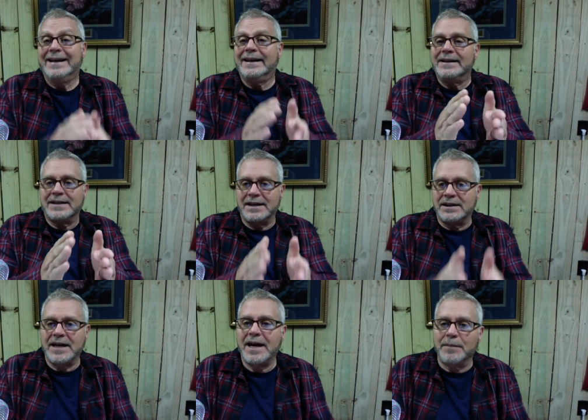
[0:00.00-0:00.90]
It is a
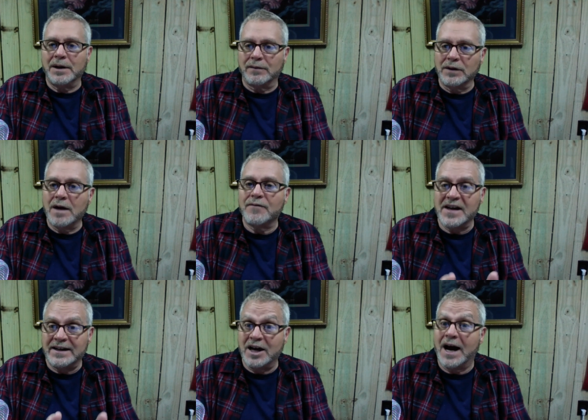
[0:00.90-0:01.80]
statement of love
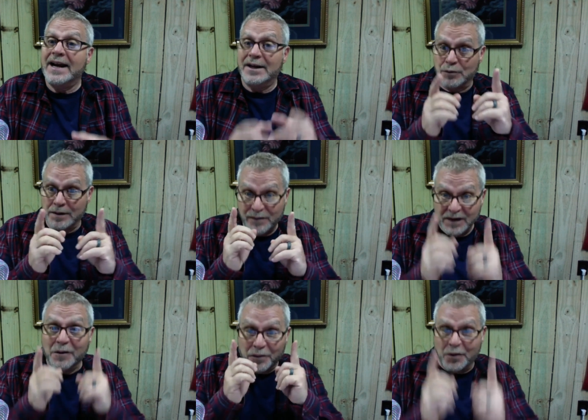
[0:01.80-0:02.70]
that God has
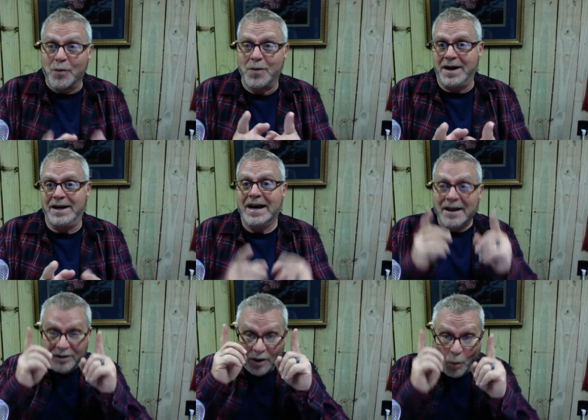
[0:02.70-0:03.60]
revealed the way,
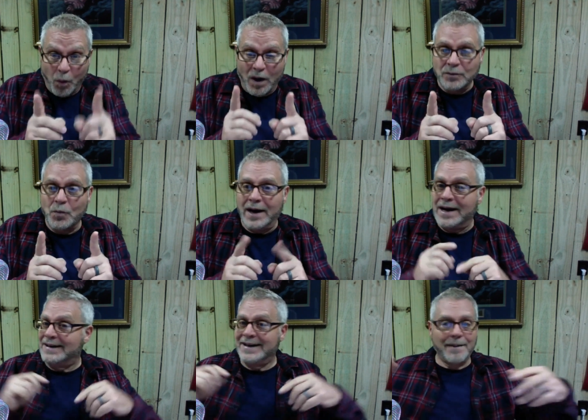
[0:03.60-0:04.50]
the one way,
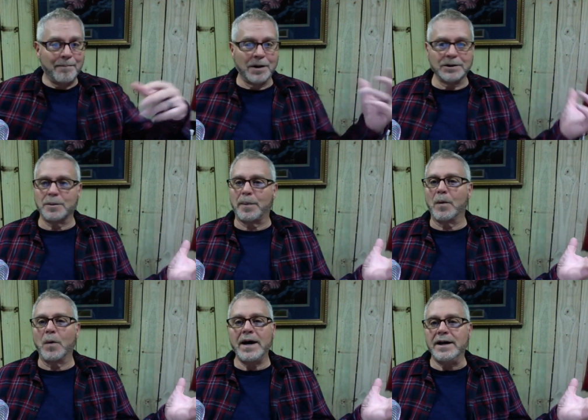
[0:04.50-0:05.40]
not
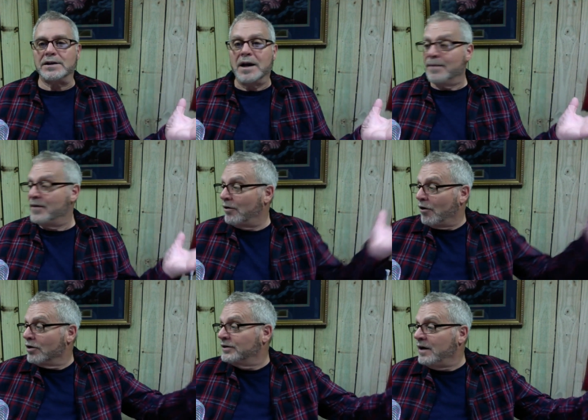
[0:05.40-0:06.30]
multiple ways. They're
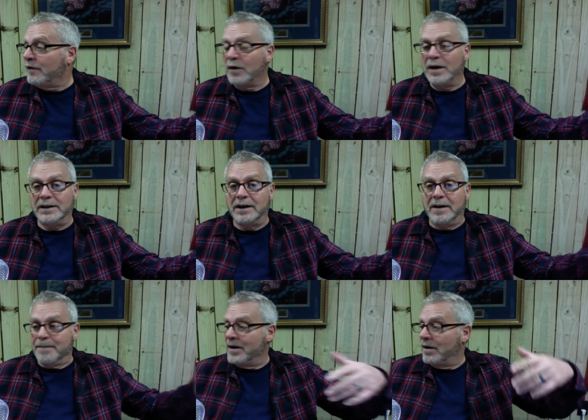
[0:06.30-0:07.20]
all different.
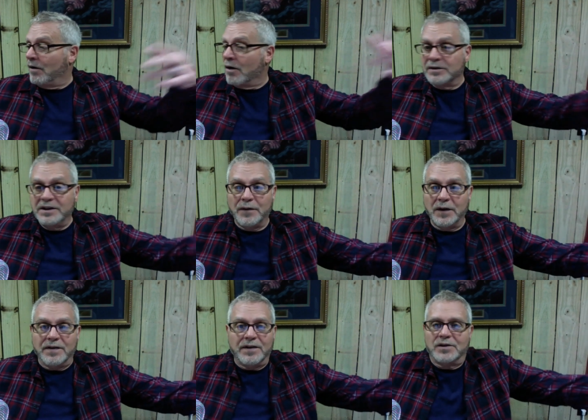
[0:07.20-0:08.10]

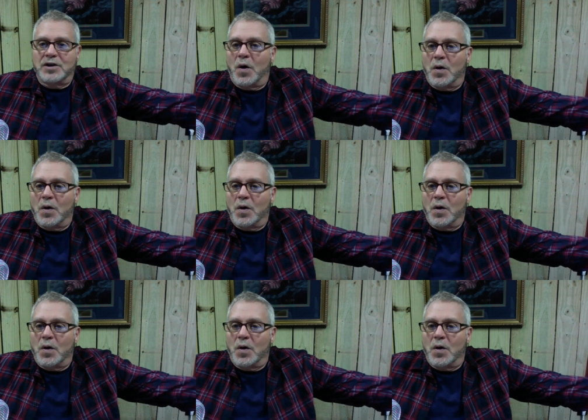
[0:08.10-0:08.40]
There's